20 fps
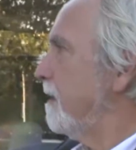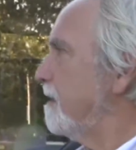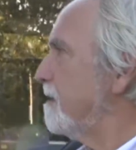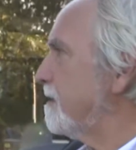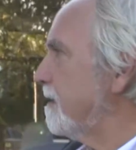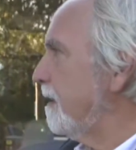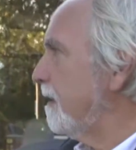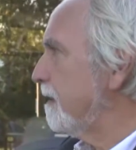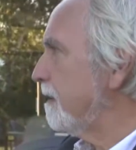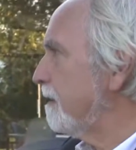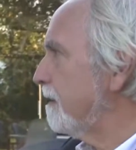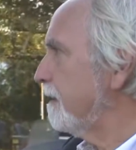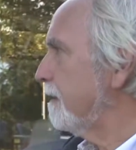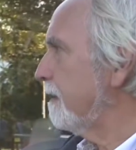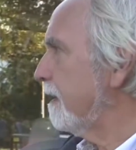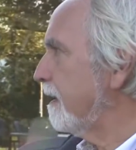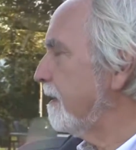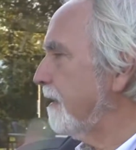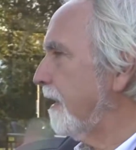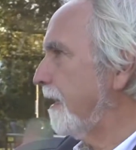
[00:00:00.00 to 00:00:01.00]
in CERN,
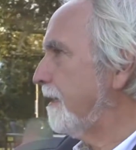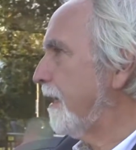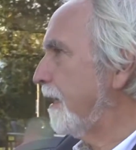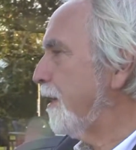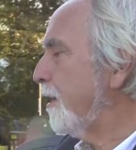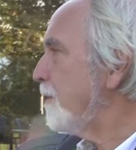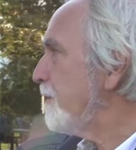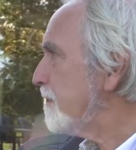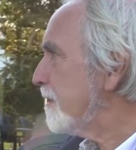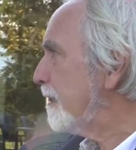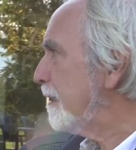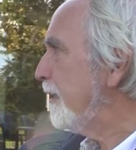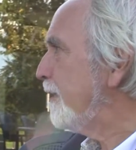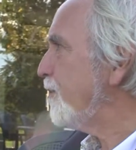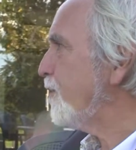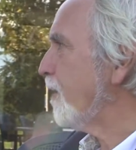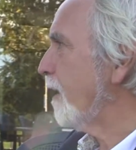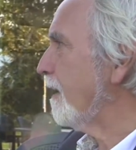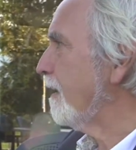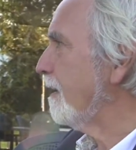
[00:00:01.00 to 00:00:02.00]
and I know it's a
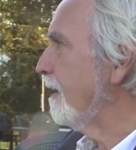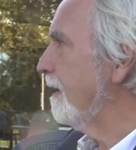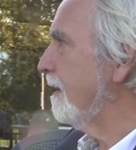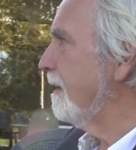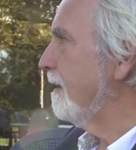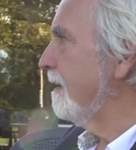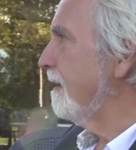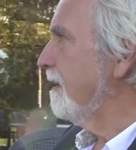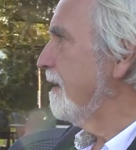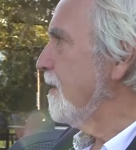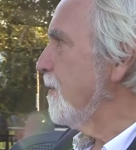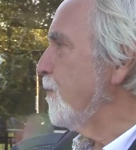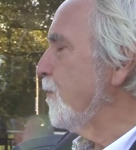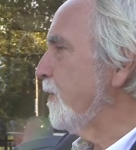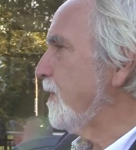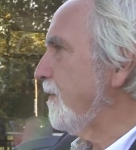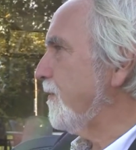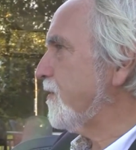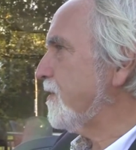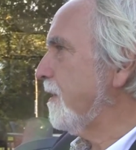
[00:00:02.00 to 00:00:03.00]
cliche,
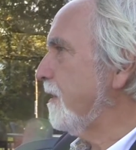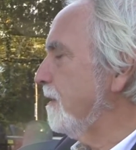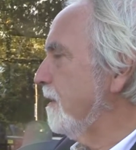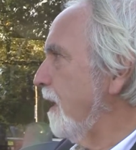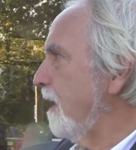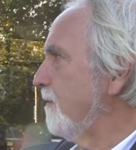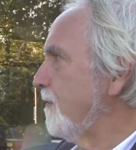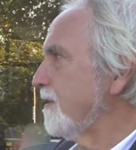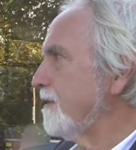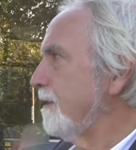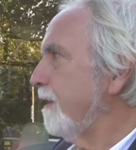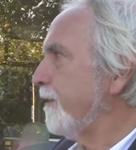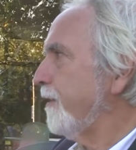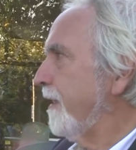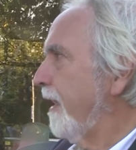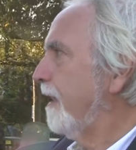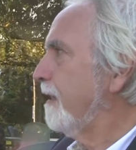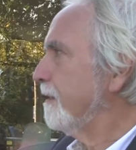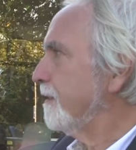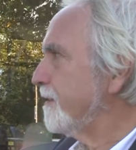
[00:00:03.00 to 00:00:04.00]
but if CERN gave us
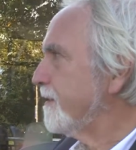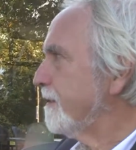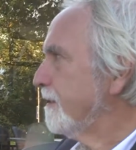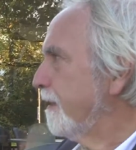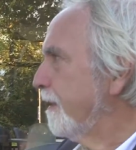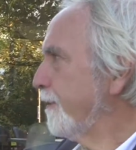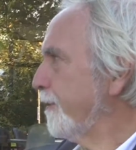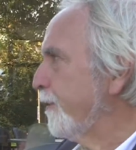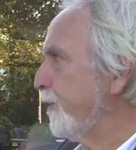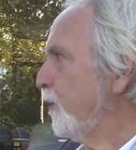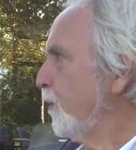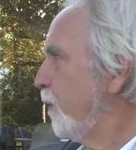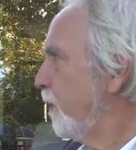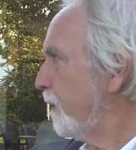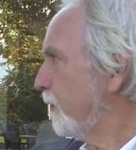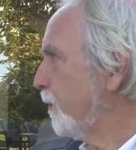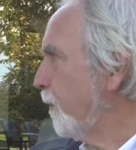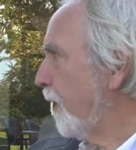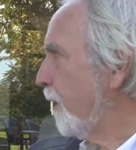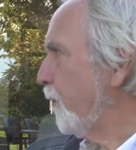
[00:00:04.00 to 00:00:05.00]
nothing else other than the
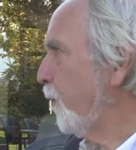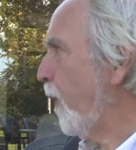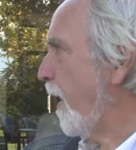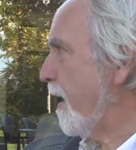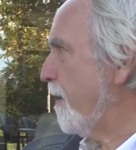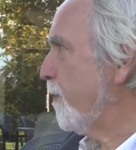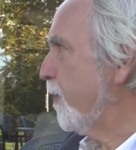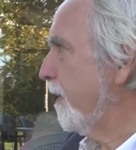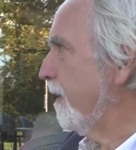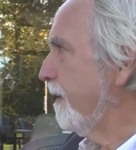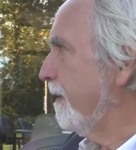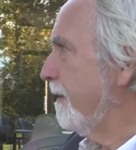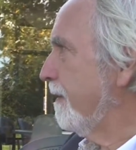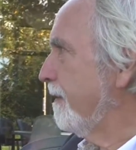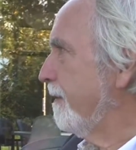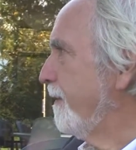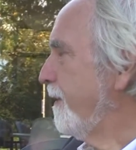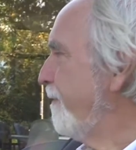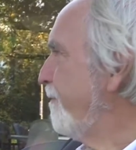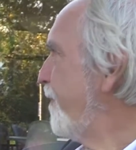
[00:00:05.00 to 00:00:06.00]
World Wide Web,
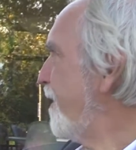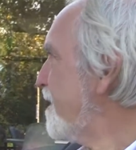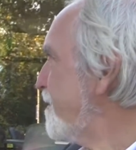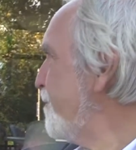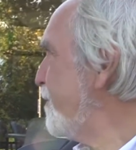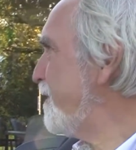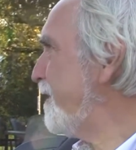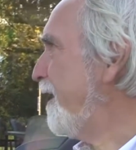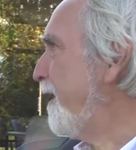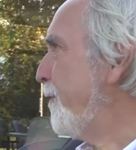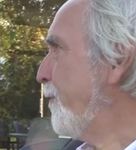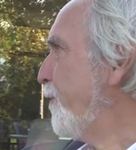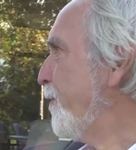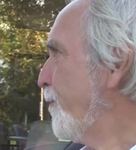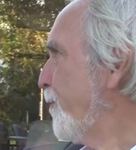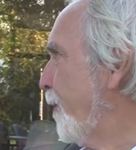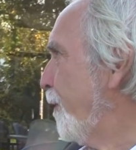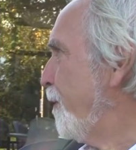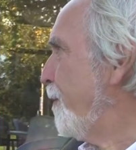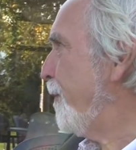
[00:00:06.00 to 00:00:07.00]
the investment here would
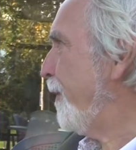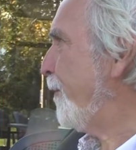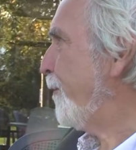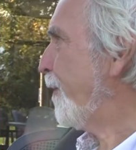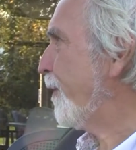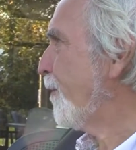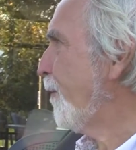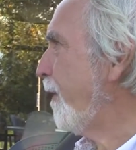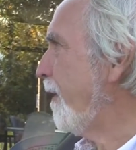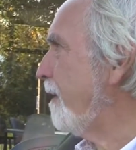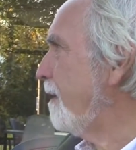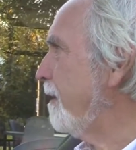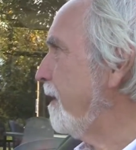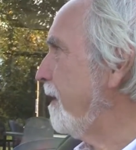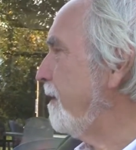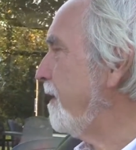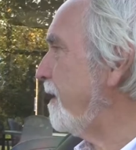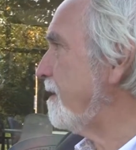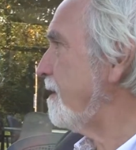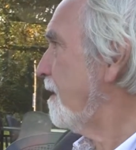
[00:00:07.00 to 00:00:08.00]
have probably been worthwhile.
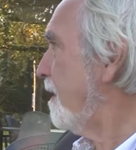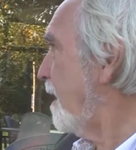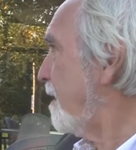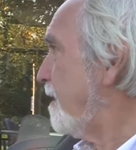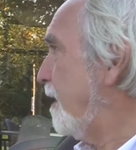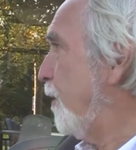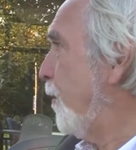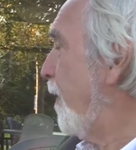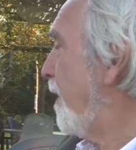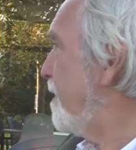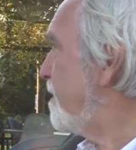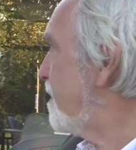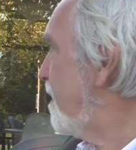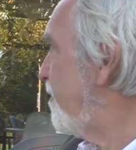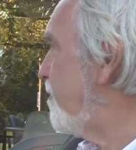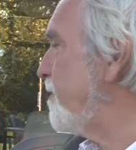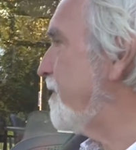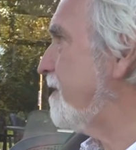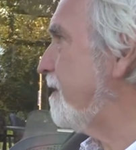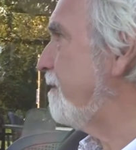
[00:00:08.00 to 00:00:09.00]
And that in a way is
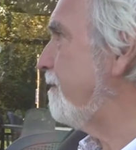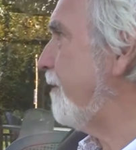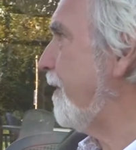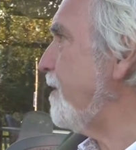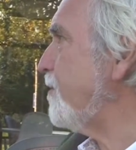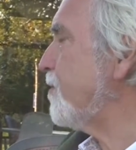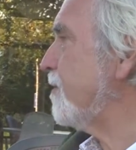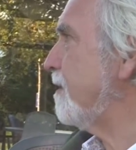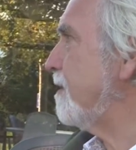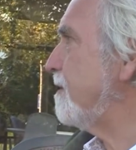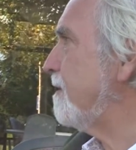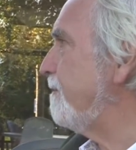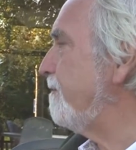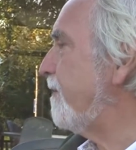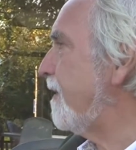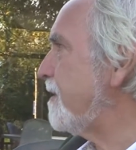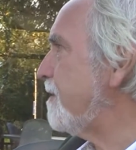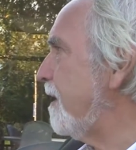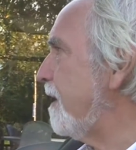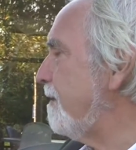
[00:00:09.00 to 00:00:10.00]
government intervention. It's
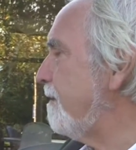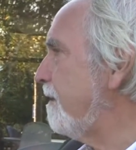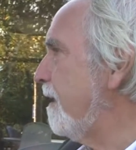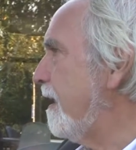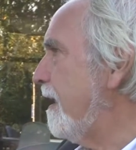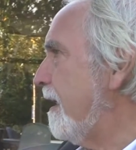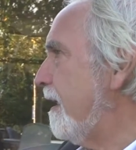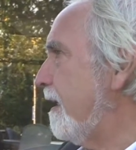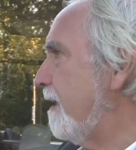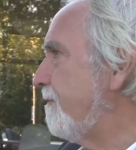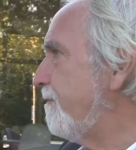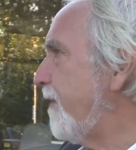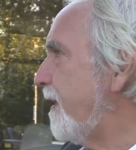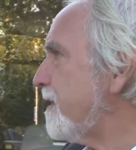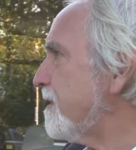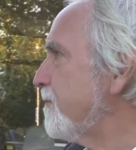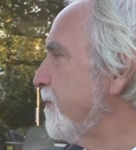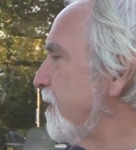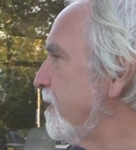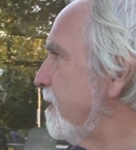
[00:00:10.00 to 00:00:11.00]

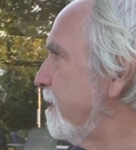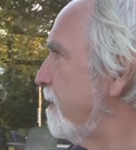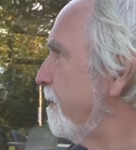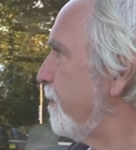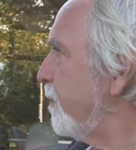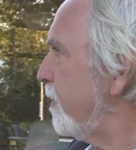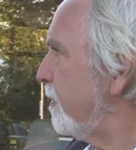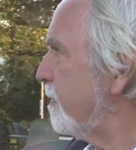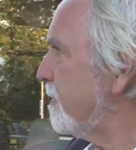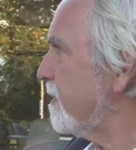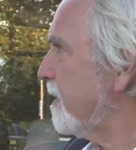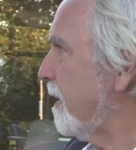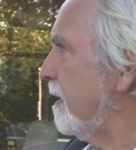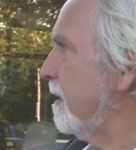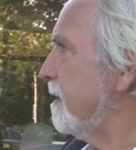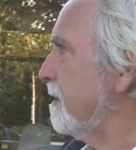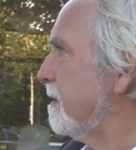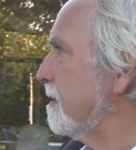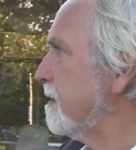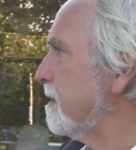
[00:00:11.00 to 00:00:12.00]
investment in the pure
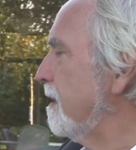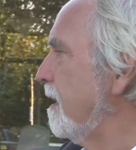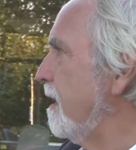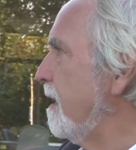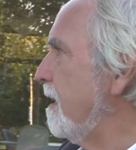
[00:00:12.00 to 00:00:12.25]
science,